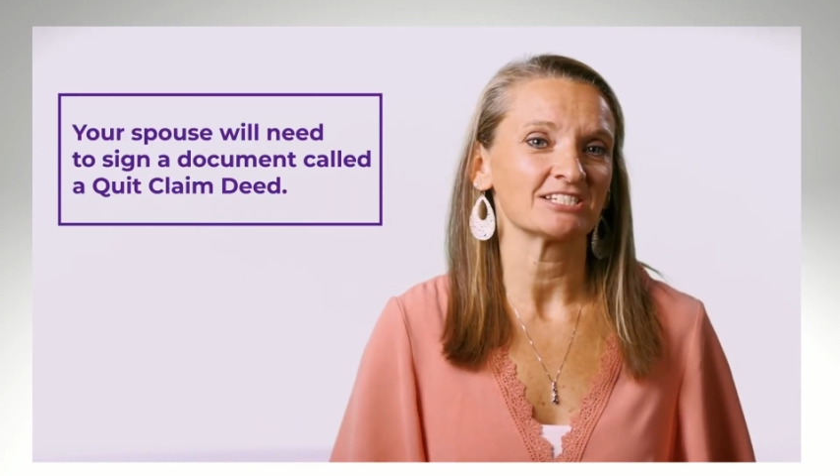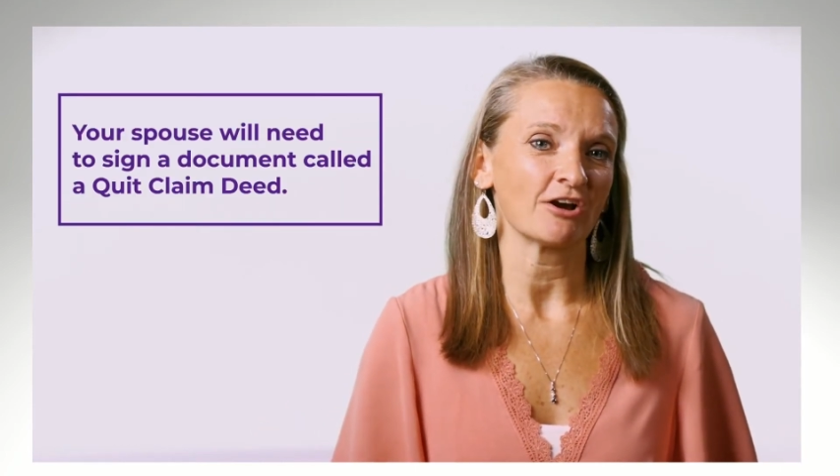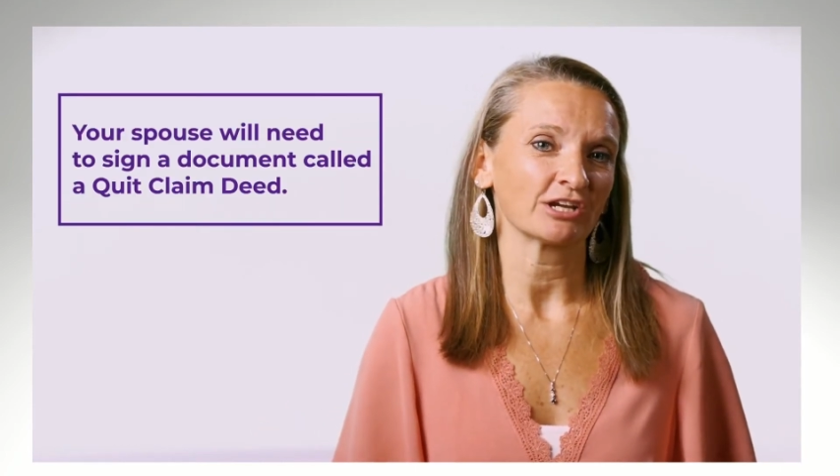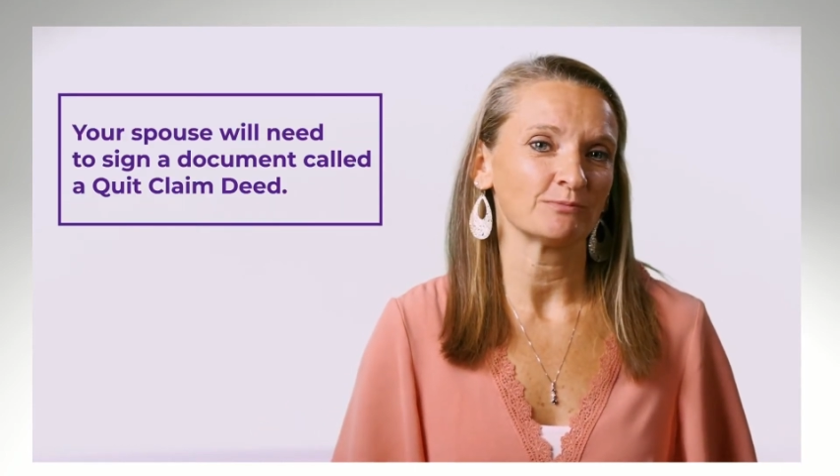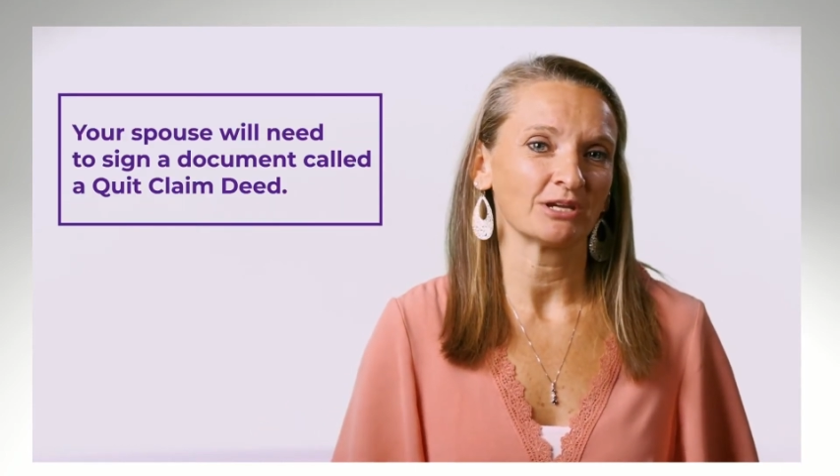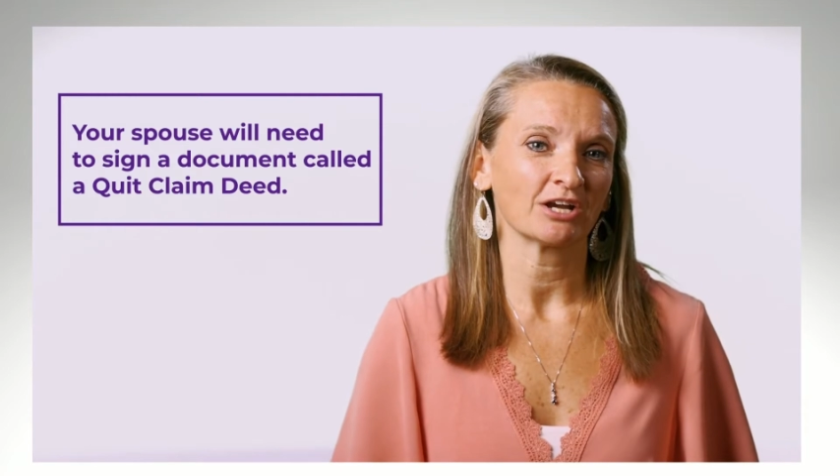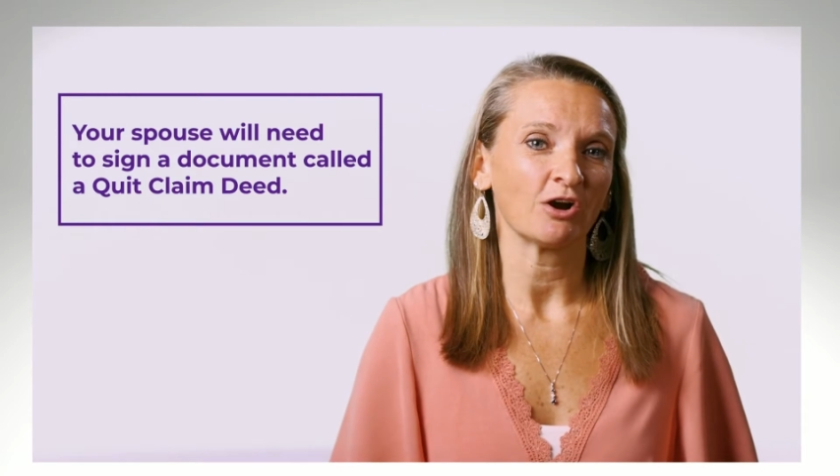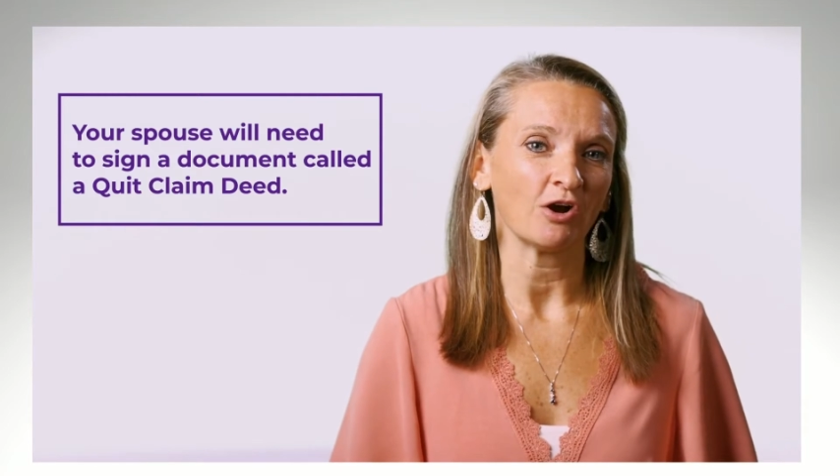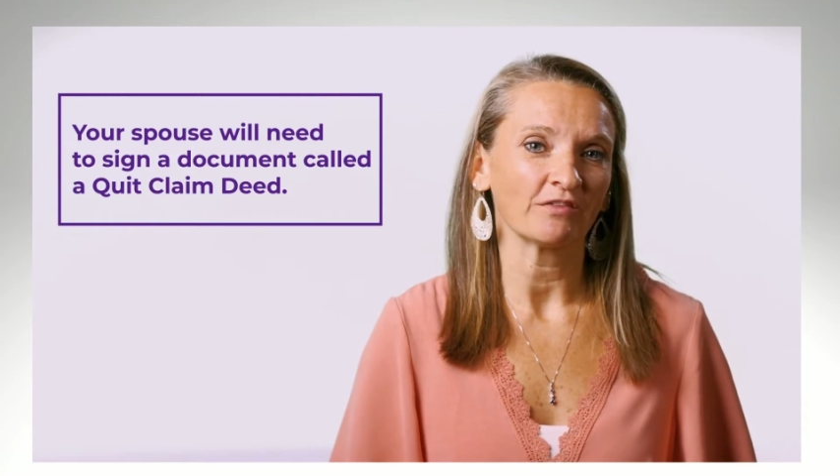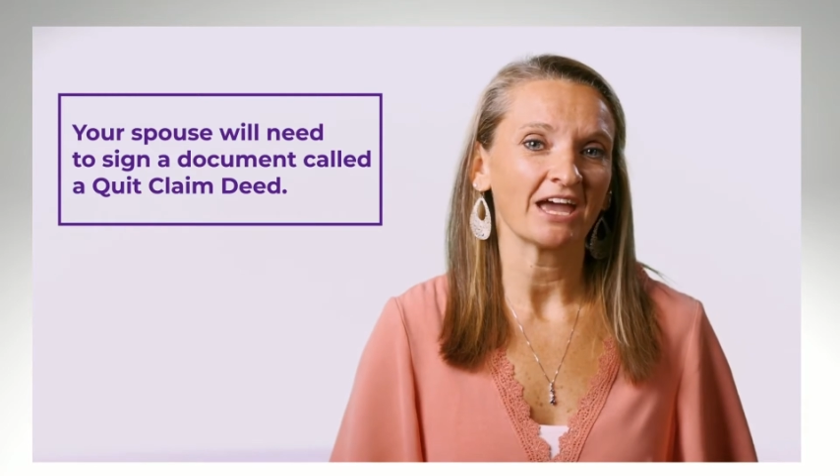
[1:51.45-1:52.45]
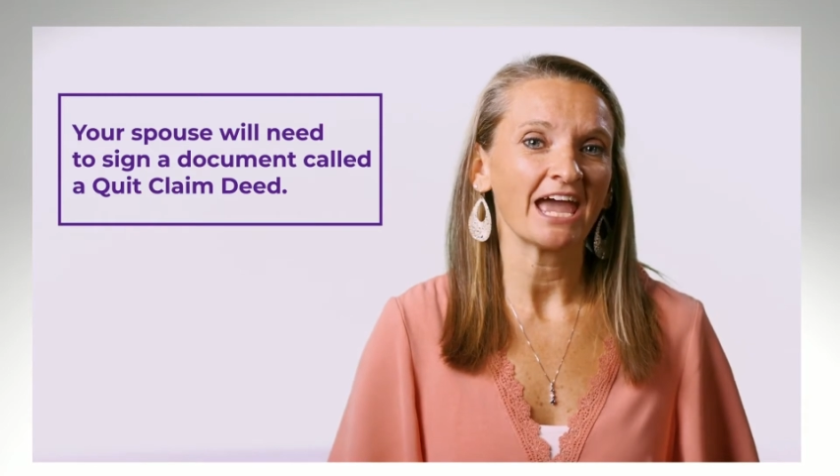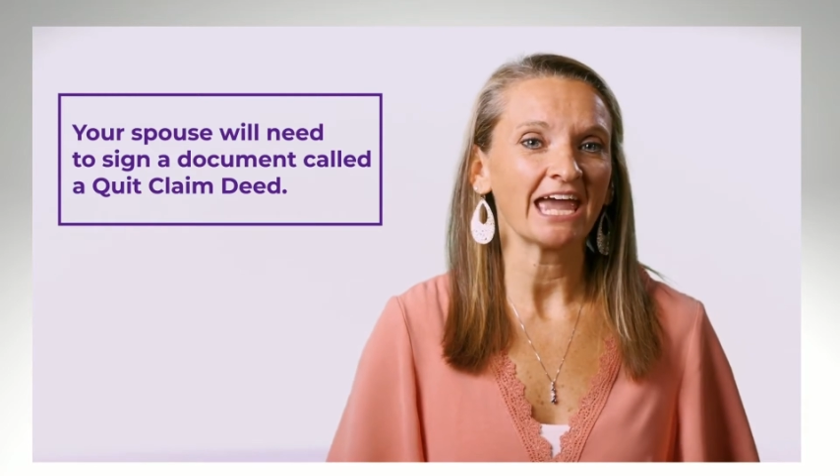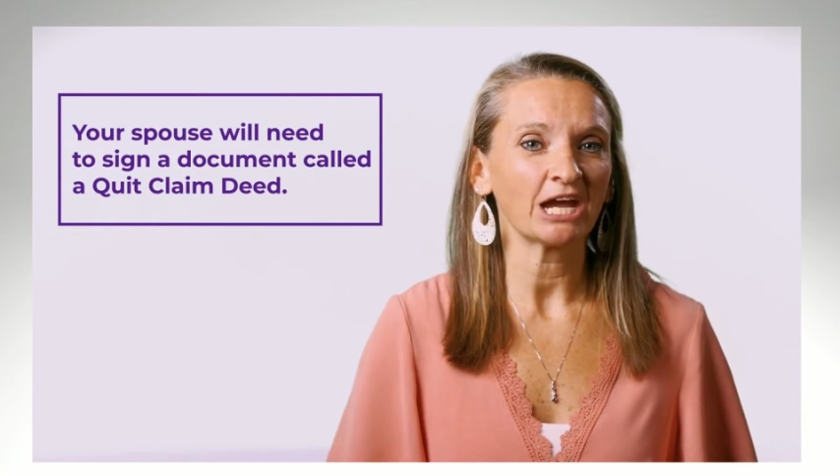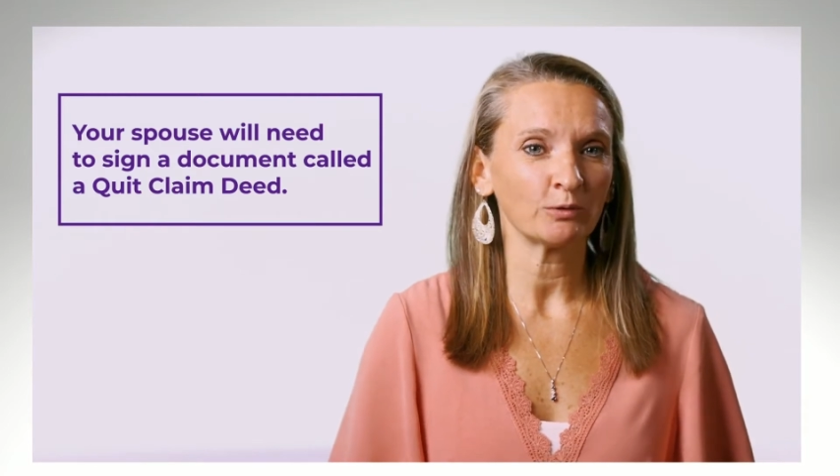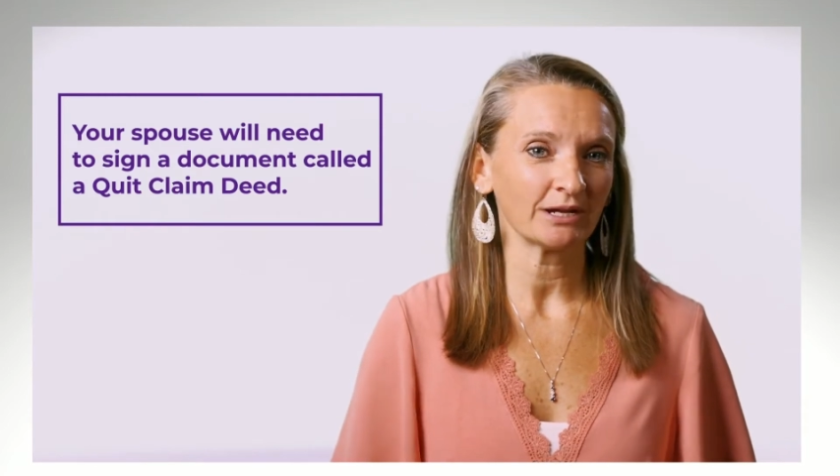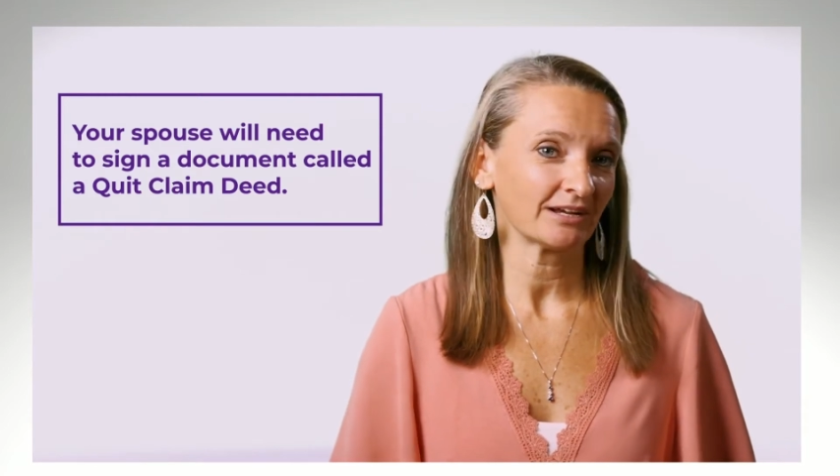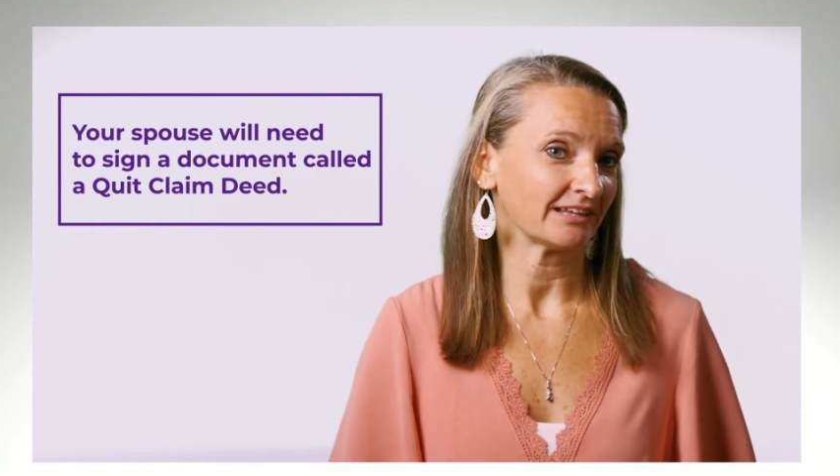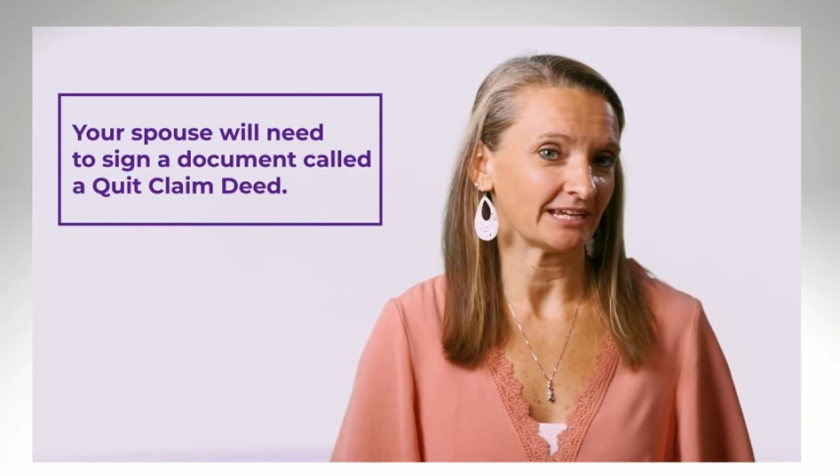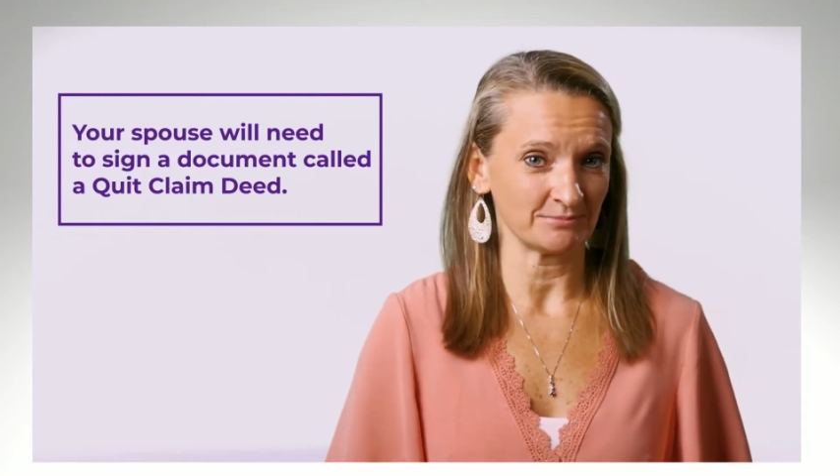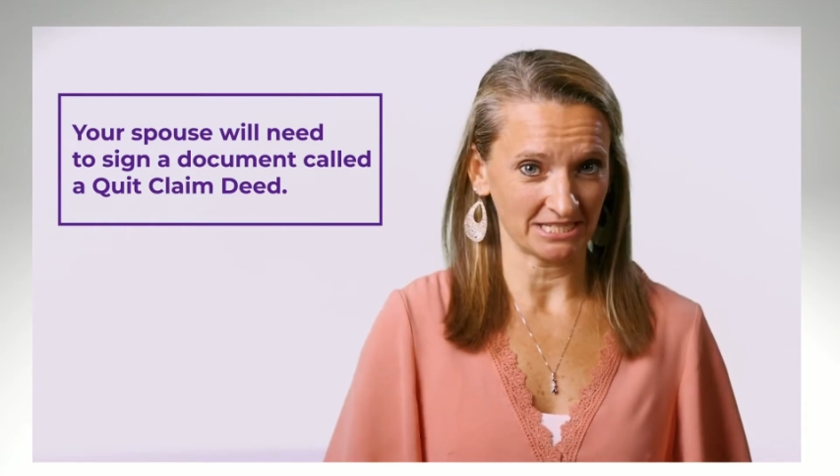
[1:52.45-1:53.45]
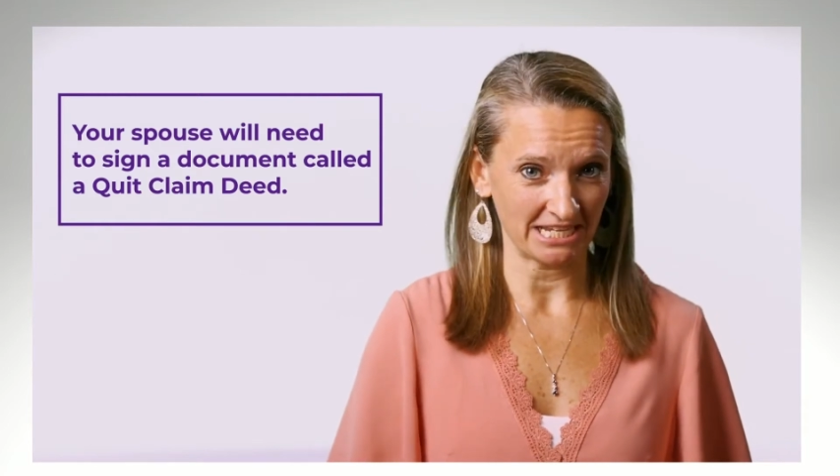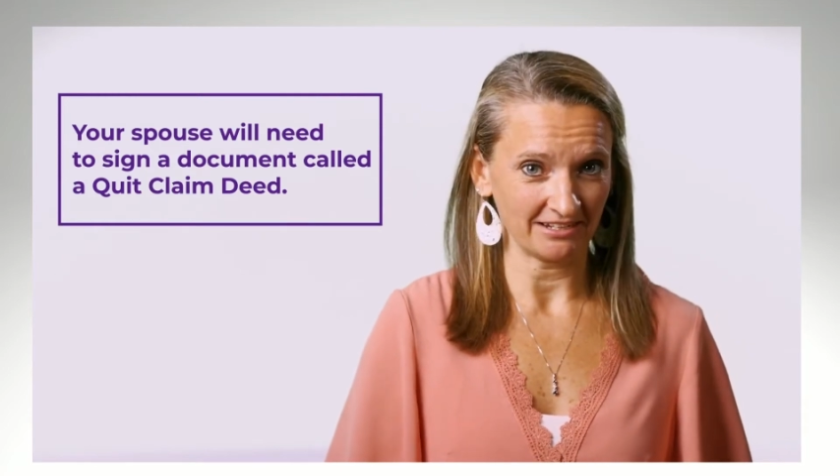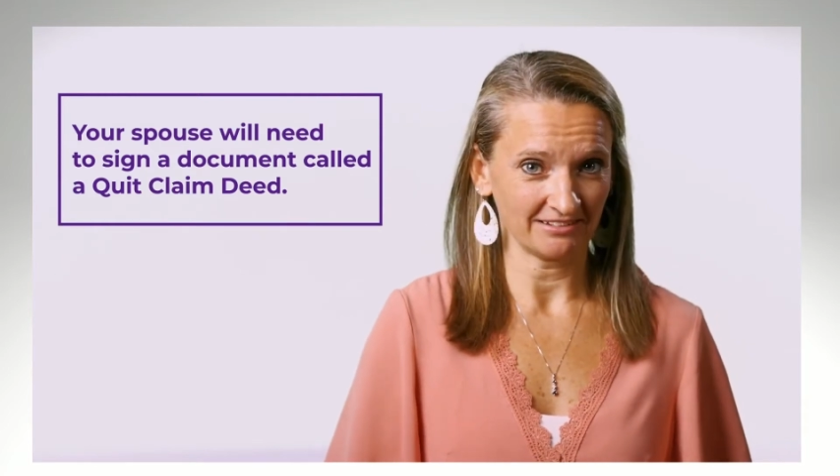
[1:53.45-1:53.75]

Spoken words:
document called a quitclaim deed.